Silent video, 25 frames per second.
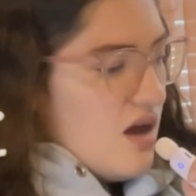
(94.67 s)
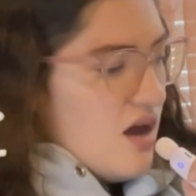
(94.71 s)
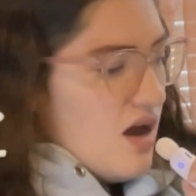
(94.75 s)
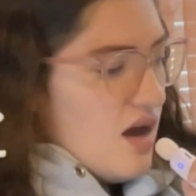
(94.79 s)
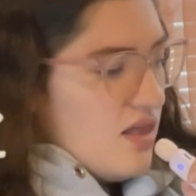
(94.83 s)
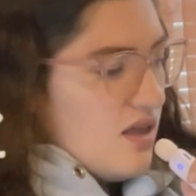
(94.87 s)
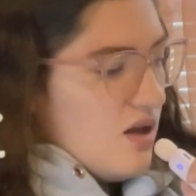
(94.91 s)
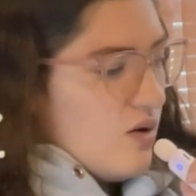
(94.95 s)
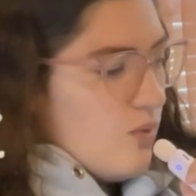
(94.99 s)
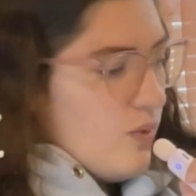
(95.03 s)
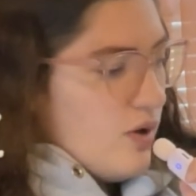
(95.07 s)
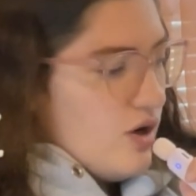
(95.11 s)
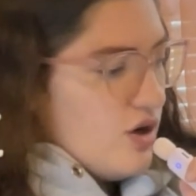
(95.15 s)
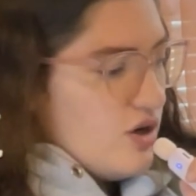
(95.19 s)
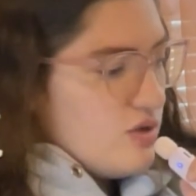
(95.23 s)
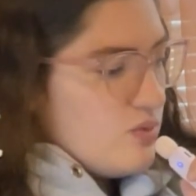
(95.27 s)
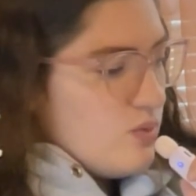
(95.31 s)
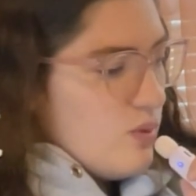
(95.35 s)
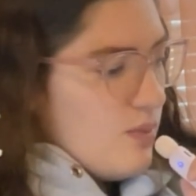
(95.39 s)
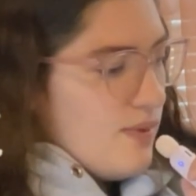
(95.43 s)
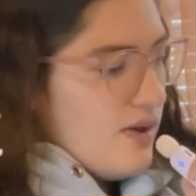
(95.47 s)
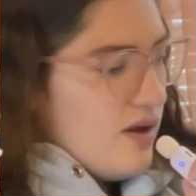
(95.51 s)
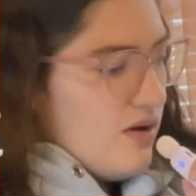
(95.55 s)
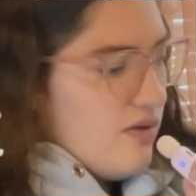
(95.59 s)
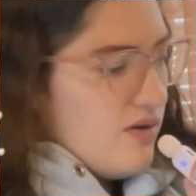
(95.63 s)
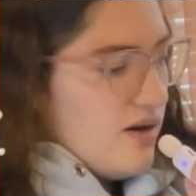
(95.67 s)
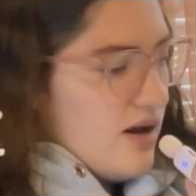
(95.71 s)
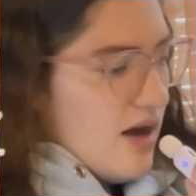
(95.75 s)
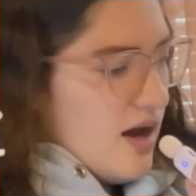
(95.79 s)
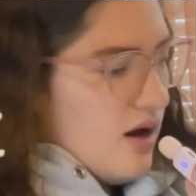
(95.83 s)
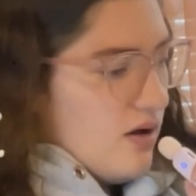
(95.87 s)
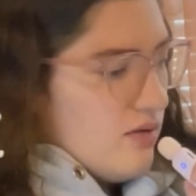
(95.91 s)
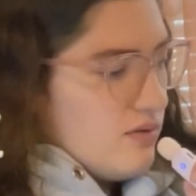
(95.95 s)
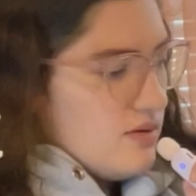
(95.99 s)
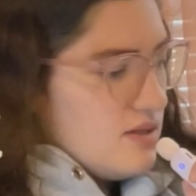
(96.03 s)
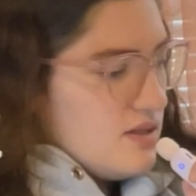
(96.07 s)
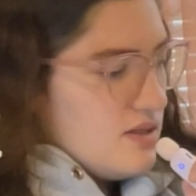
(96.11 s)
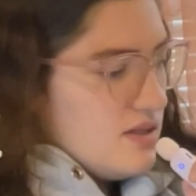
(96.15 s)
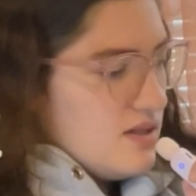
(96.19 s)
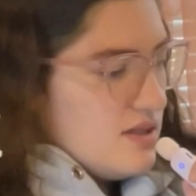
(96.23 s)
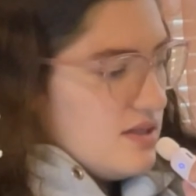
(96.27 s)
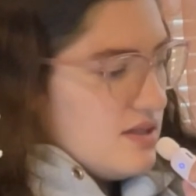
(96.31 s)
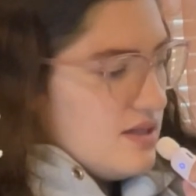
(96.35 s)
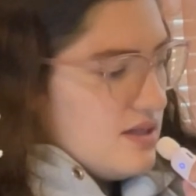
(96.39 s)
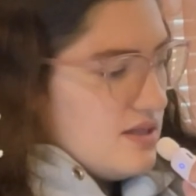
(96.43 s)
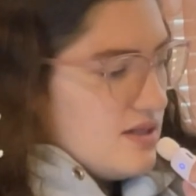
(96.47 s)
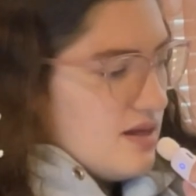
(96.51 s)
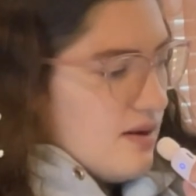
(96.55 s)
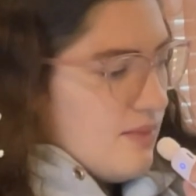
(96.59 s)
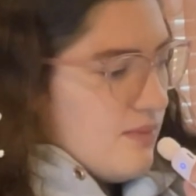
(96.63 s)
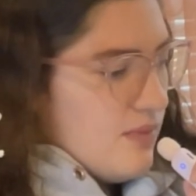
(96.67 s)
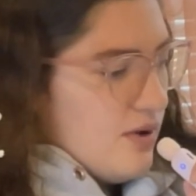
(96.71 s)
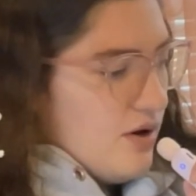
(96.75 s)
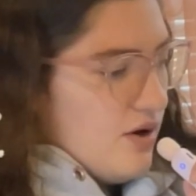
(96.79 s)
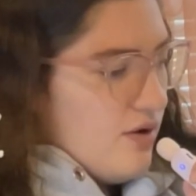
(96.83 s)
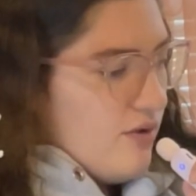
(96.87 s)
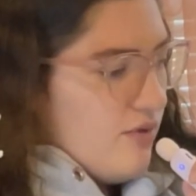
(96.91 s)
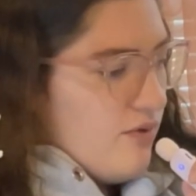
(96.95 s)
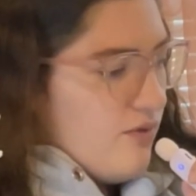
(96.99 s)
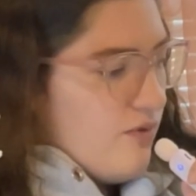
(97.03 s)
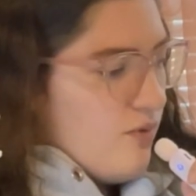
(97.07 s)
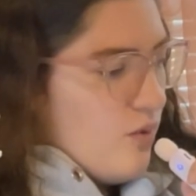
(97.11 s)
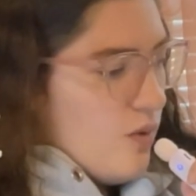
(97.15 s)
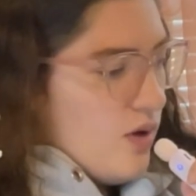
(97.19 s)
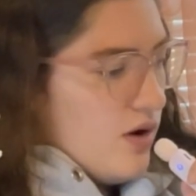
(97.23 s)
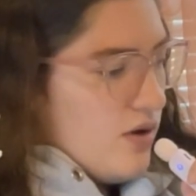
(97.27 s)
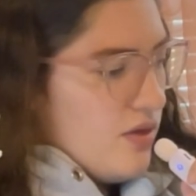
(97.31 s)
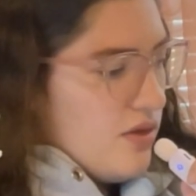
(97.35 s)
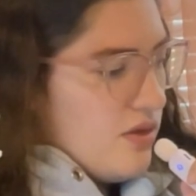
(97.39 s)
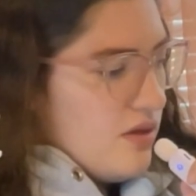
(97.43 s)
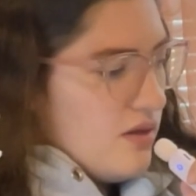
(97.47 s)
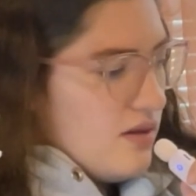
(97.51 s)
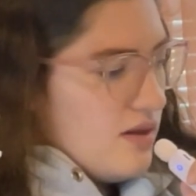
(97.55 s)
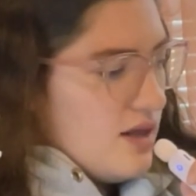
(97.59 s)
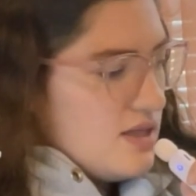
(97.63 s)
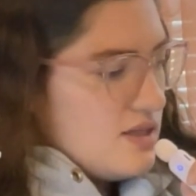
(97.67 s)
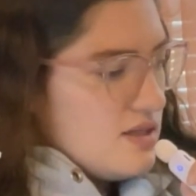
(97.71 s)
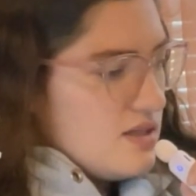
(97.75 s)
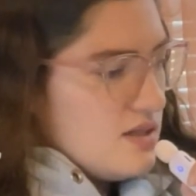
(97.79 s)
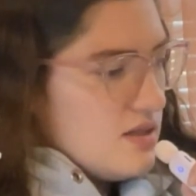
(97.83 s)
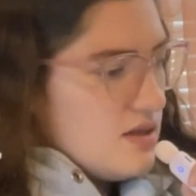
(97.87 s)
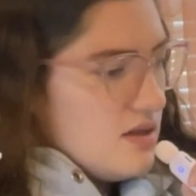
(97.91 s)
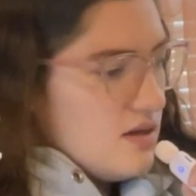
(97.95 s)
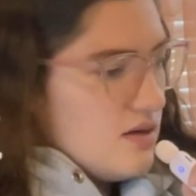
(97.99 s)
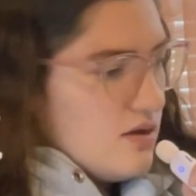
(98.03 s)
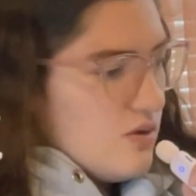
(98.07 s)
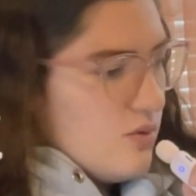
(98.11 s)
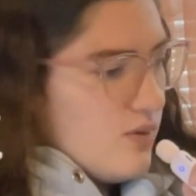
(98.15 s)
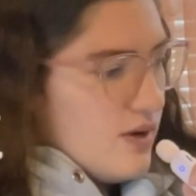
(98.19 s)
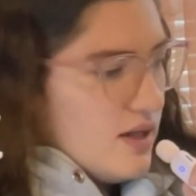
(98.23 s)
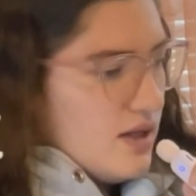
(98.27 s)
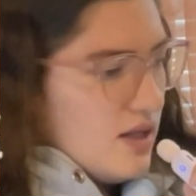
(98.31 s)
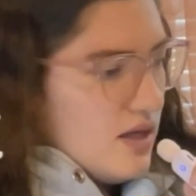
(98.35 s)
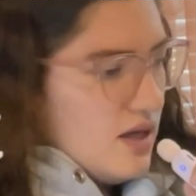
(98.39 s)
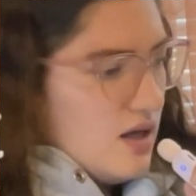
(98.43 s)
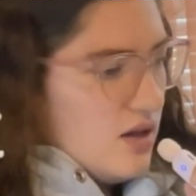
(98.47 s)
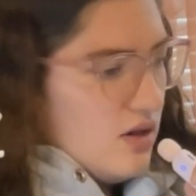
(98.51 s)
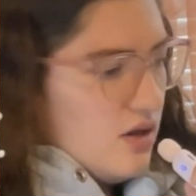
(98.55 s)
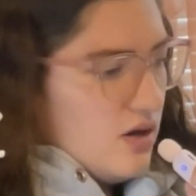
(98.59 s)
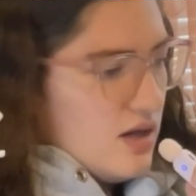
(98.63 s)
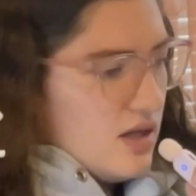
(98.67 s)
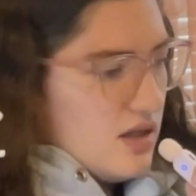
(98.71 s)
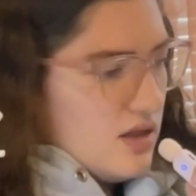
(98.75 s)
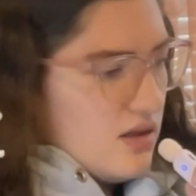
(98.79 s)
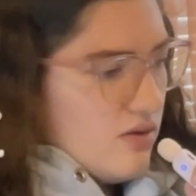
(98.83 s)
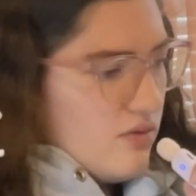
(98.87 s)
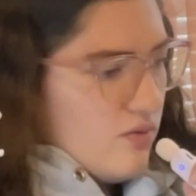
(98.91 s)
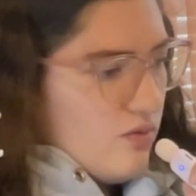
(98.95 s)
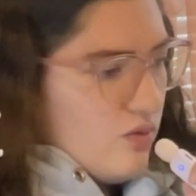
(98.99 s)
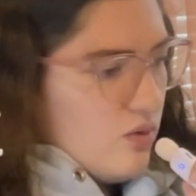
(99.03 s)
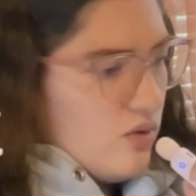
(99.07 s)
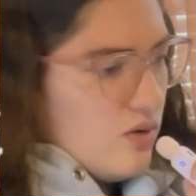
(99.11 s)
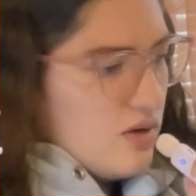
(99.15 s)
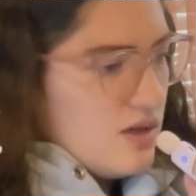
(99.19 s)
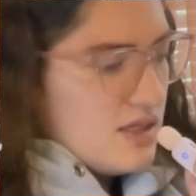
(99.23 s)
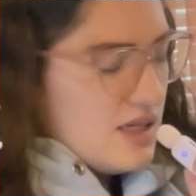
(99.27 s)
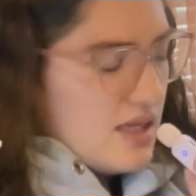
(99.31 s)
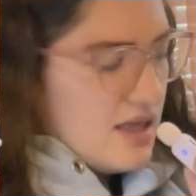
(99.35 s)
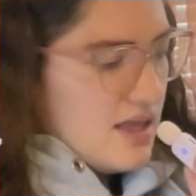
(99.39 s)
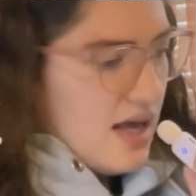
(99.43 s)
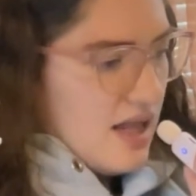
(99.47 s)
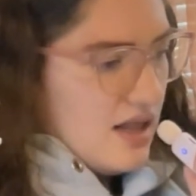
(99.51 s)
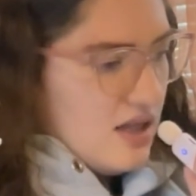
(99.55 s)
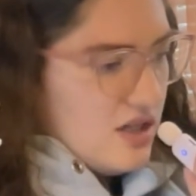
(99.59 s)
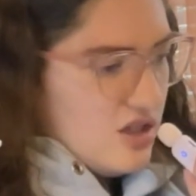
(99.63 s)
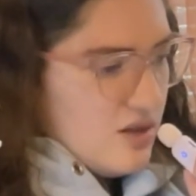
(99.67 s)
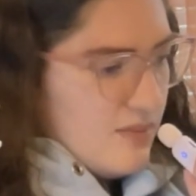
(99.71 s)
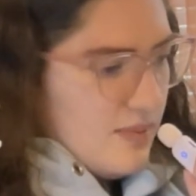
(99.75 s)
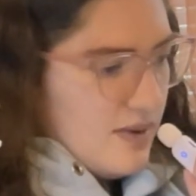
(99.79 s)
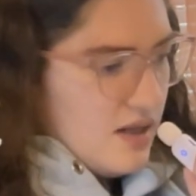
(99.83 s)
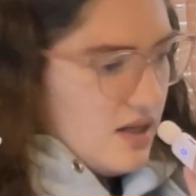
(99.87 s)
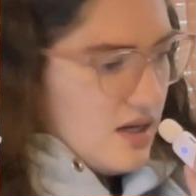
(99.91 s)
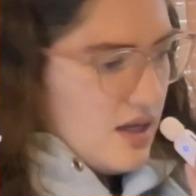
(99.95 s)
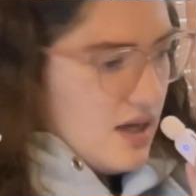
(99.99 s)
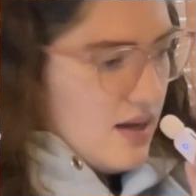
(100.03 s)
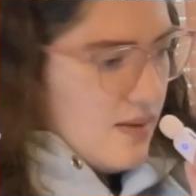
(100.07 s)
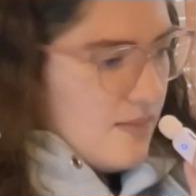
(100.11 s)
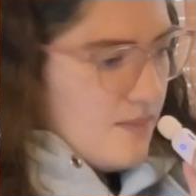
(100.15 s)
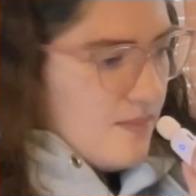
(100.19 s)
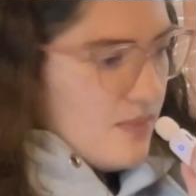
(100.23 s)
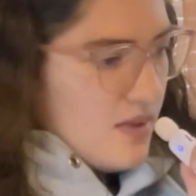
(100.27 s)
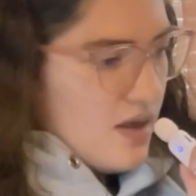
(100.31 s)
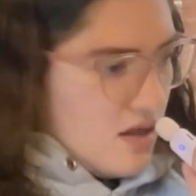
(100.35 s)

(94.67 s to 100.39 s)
And then winners will be announced December 4th. Let's quickly look at the rules and the eligibility.